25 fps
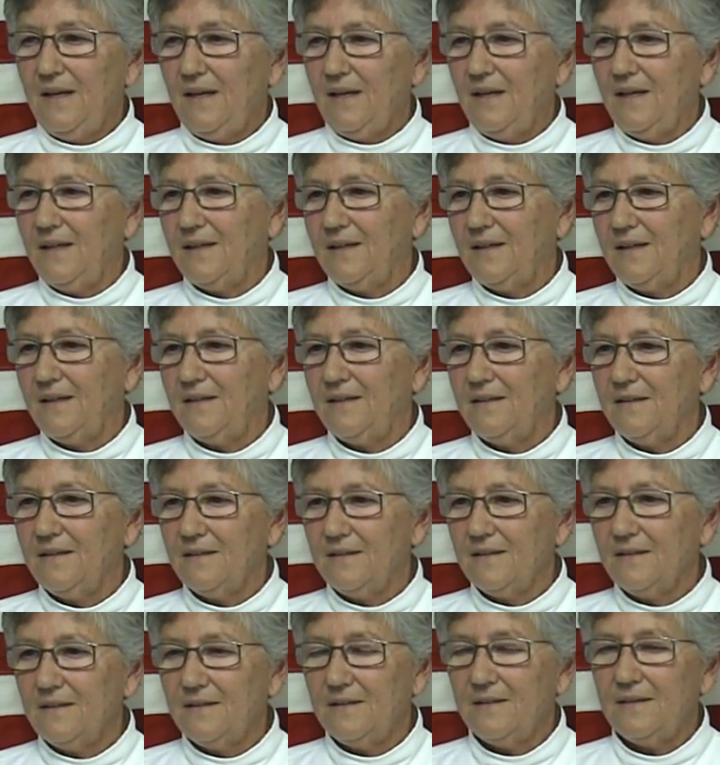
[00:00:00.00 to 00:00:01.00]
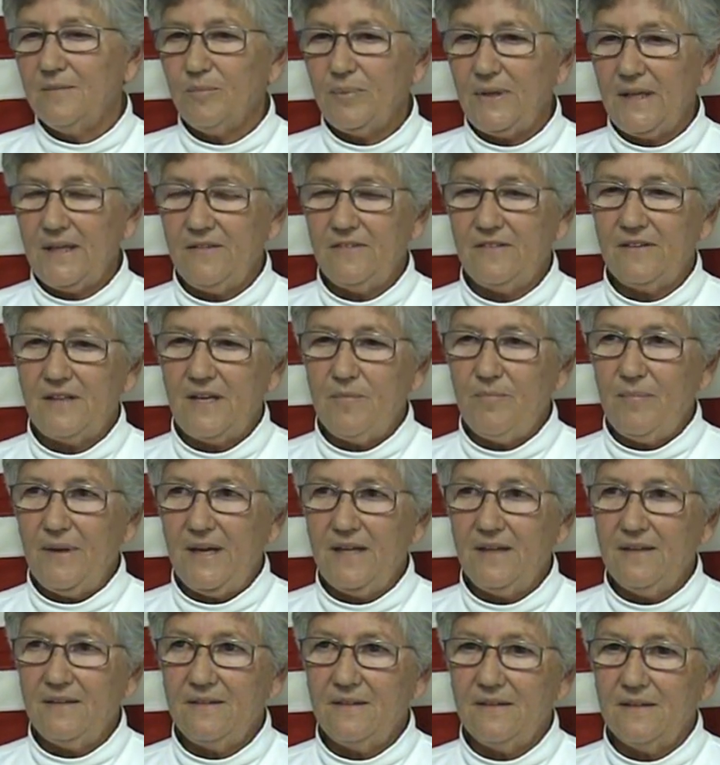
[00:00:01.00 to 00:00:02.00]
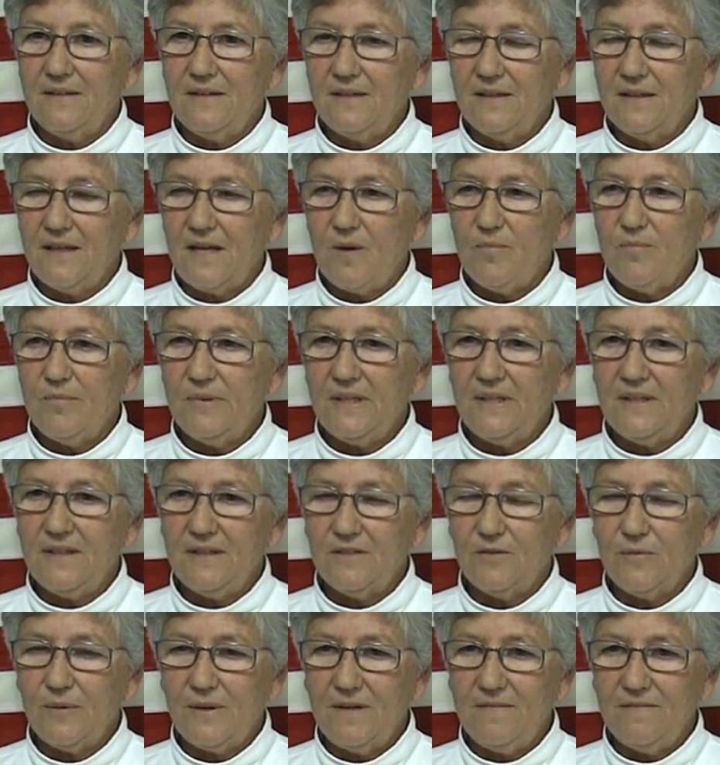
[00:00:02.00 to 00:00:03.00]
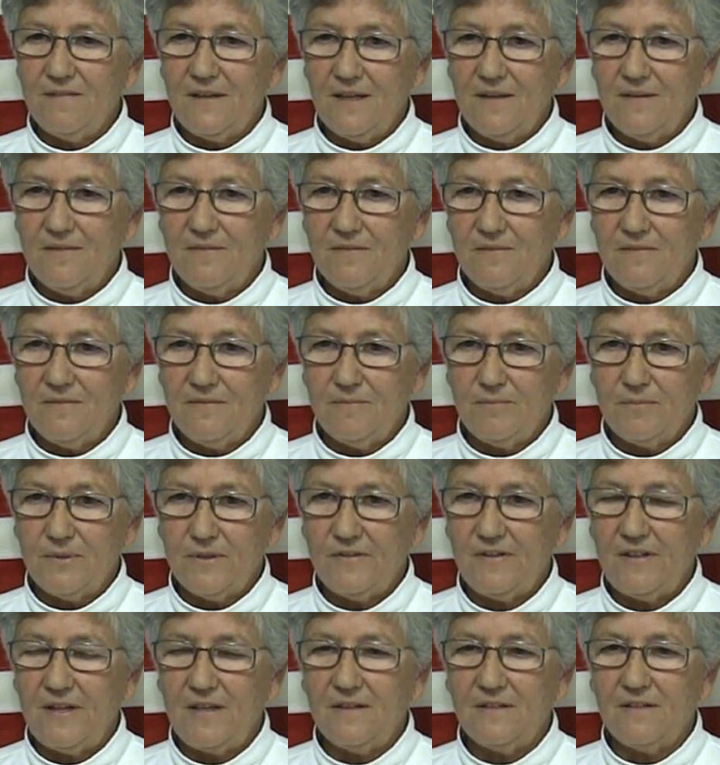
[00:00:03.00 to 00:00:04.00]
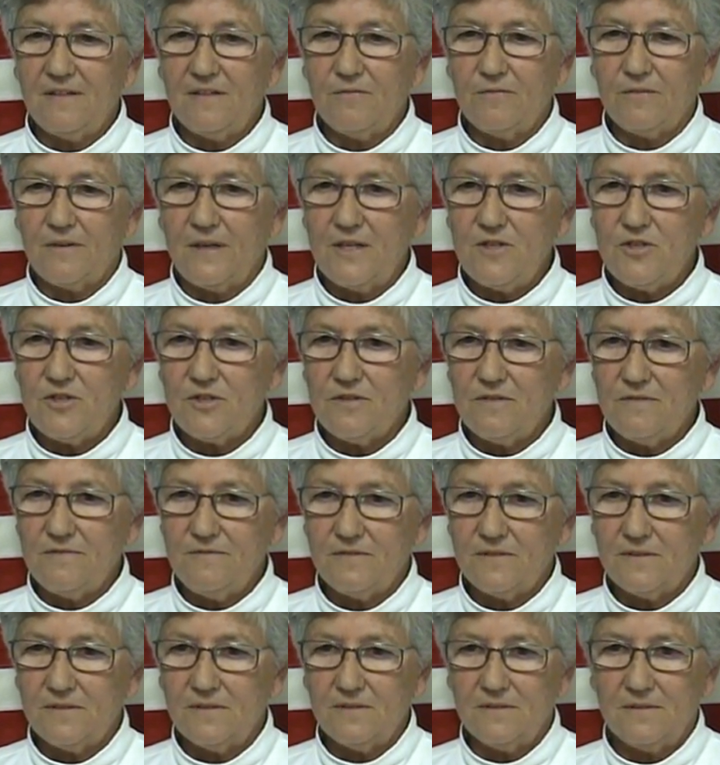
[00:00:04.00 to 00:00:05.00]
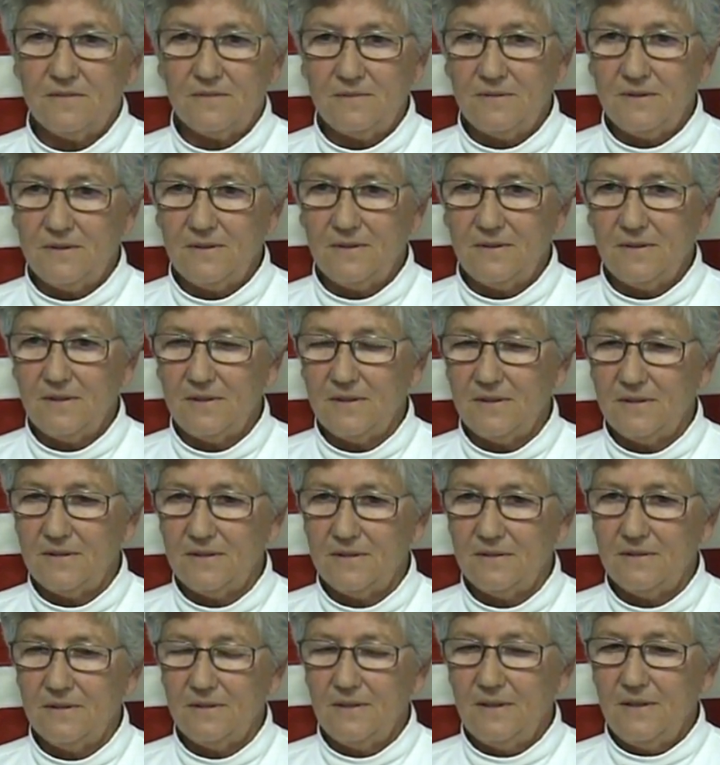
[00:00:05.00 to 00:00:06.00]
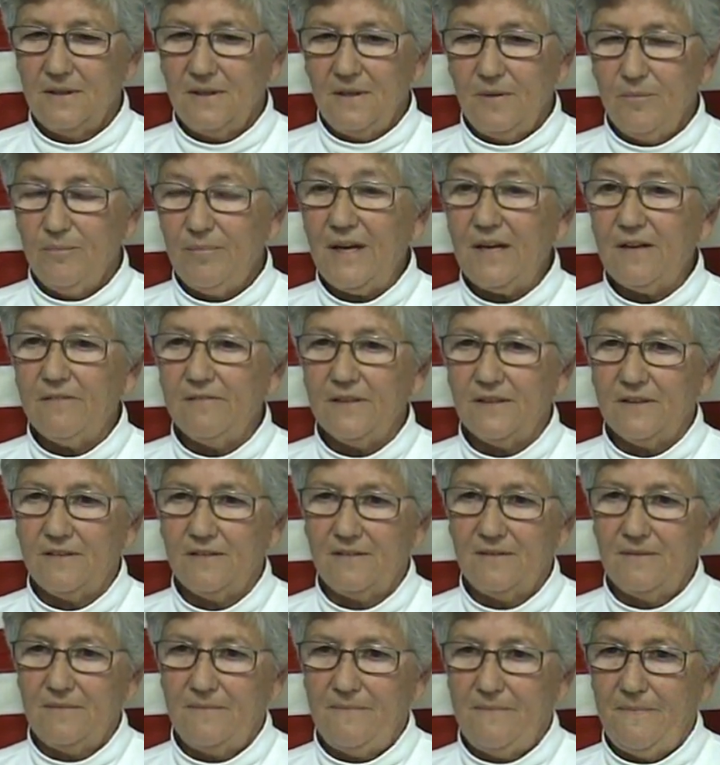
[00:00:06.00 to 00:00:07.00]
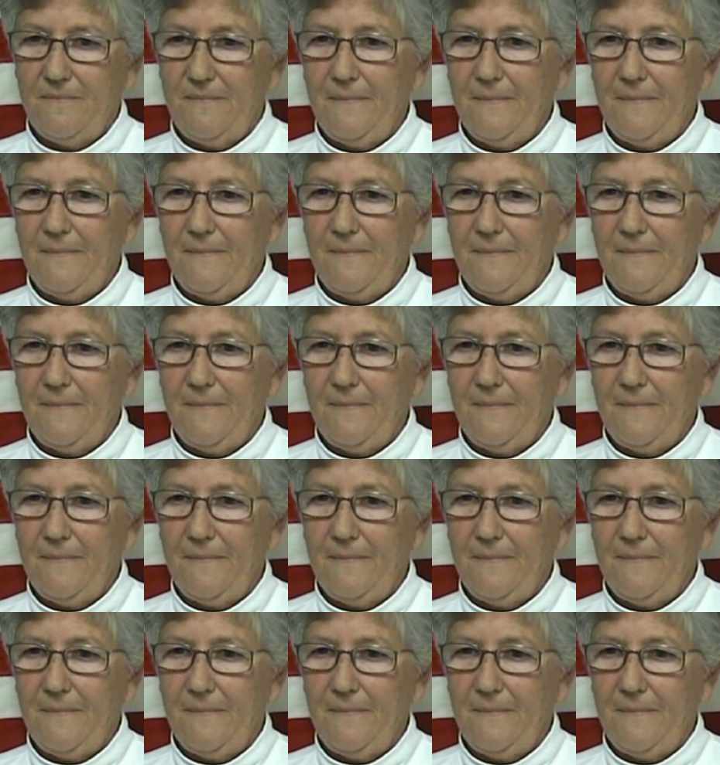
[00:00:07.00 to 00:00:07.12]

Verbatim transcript: And uh, plus, they paid the company a 25% differential for uh, benefits.